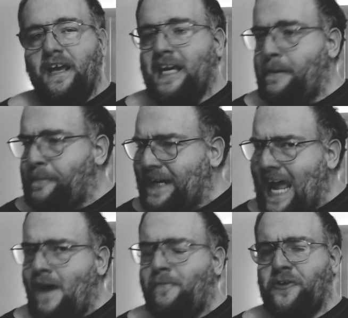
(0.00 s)
Keep an
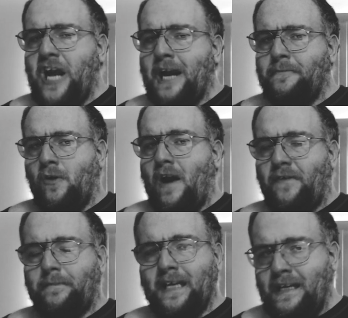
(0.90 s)
eye out for Jack McGrath.
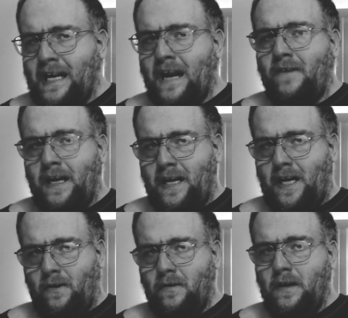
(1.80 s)
I'm telling you that right
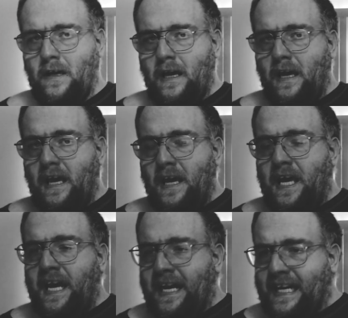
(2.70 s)
now.
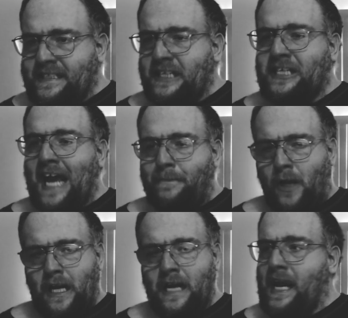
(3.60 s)
He gets the job
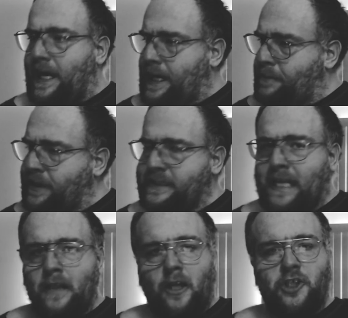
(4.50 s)
done. Again, he brings
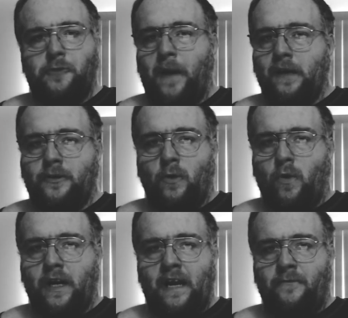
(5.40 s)
that lunch pail to
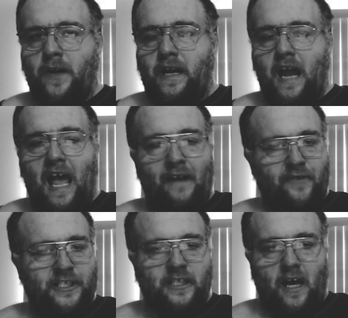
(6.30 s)
work every
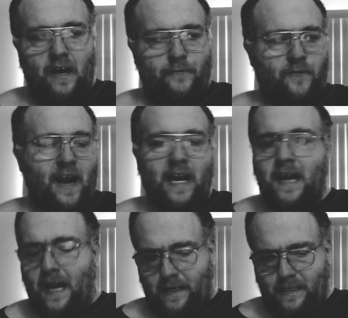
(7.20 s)
every uh, Friday
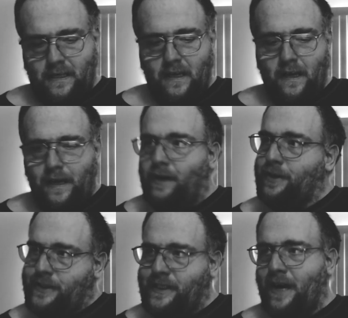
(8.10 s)
night
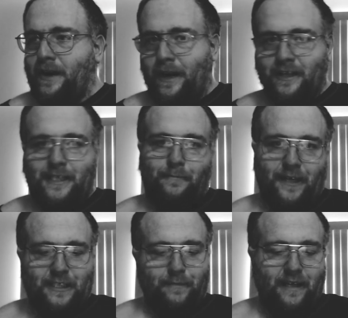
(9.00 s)
or Saturday because they
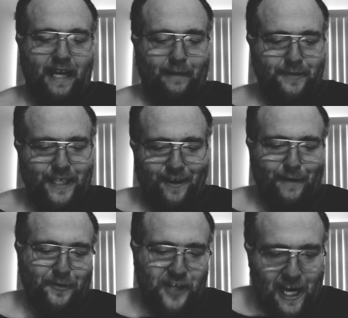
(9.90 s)
play some games Saturday.
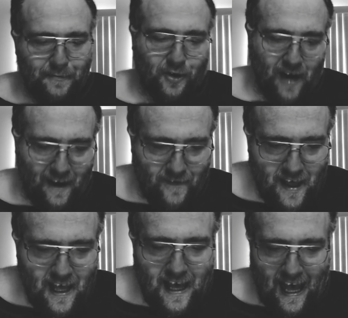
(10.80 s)
But Jack McGrath
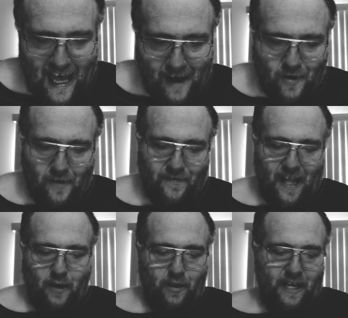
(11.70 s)
out of
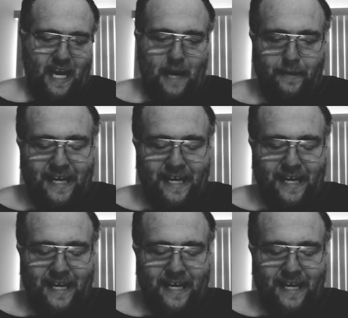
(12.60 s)
Loyola Academy.